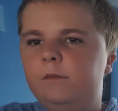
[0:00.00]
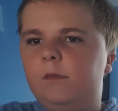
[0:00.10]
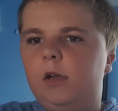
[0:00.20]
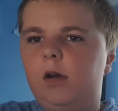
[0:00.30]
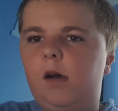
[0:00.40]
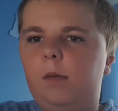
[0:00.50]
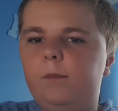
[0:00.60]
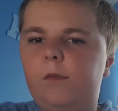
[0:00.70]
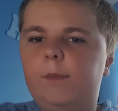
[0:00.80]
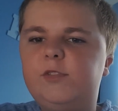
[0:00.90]

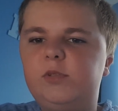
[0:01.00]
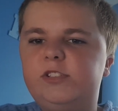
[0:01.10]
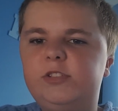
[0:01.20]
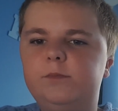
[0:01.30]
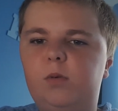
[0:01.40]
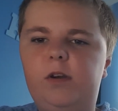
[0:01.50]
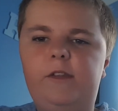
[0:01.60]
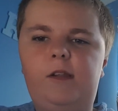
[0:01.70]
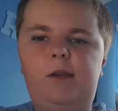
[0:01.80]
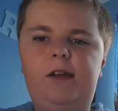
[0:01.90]
up to a certain point,
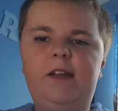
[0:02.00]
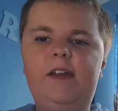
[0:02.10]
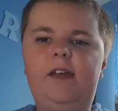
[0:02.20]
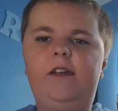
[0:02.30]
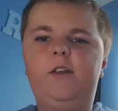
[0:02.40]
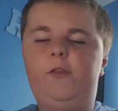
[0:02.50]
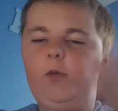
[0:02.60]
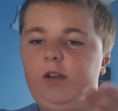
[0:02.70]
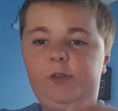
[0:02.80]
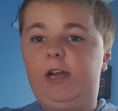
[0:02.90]
and then I'm like, hey, if
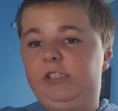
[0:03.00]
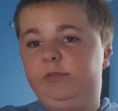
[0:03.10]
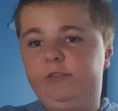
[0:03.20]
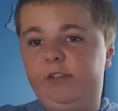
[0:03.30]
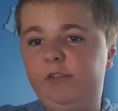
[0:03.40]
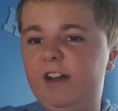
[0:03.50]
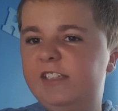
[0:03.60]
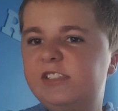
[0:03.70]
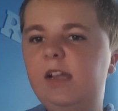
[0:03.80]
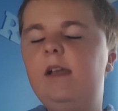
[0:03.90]
you guys want to read the
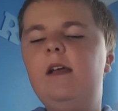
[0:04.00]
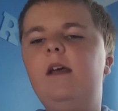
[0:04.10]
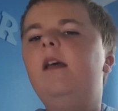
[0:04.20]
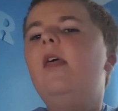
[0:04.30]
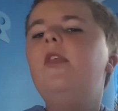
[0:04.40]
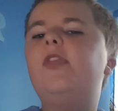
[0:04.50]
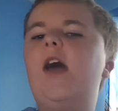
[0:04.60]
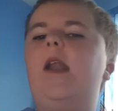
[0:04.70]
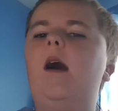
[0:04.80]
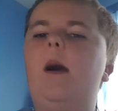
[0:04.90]
rest,
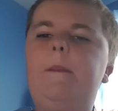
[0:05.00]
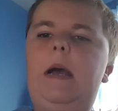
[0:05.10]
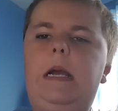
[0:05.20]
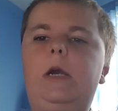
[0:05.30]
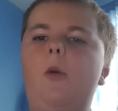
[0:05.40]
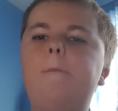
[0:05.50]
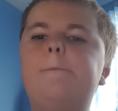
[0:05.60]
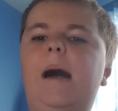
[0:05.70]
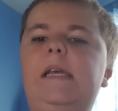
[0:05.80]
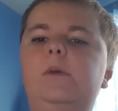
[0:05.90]
then go
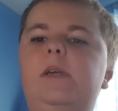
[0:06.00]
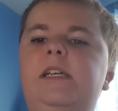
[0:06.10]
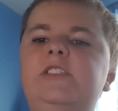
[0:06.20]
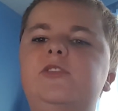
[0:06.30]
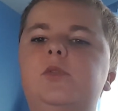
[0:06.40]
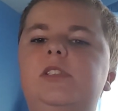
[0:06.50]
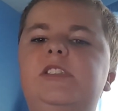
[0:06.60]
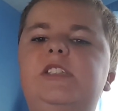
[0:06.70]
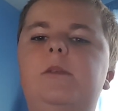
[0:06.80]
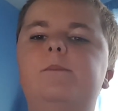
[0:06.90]
buy it when it
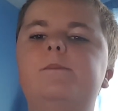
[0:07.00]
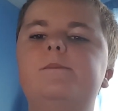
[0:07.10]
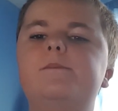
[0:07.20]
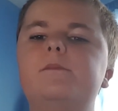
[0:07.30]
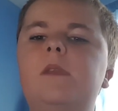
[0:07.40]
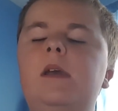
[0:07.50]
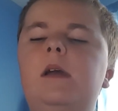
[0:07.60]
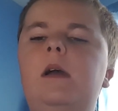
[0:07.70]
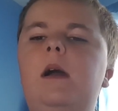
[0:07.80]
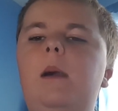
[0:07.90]
stores. I'll
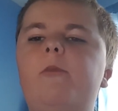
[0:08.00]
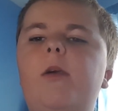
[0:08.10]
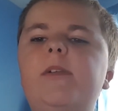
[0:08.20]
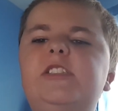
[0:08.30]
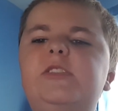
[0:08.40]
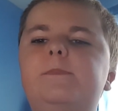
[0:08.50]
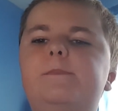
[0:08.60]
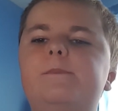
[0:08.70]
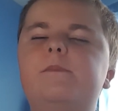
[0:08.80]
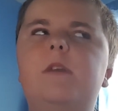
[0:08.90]
probably
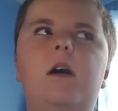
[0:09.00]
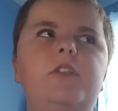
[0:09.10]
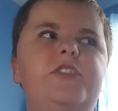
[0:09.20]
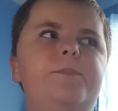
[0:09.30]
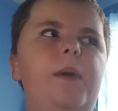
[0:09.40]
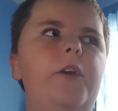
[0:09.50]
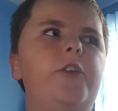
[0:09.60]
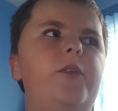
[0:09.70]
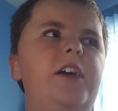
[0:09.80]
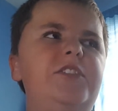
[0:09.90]
spare
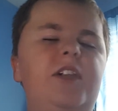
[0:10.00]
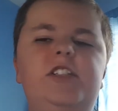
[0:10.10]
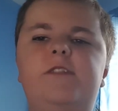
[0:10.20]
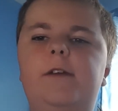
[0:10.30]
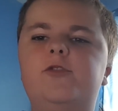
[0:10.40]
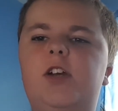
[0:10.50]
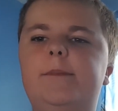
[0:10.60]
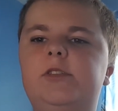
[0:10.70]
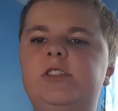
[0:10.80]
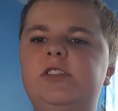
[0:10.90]
you guys the last 5
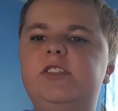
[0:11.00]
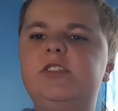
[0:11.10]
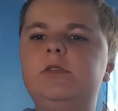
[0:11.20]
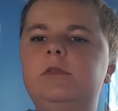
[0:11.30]
chapters.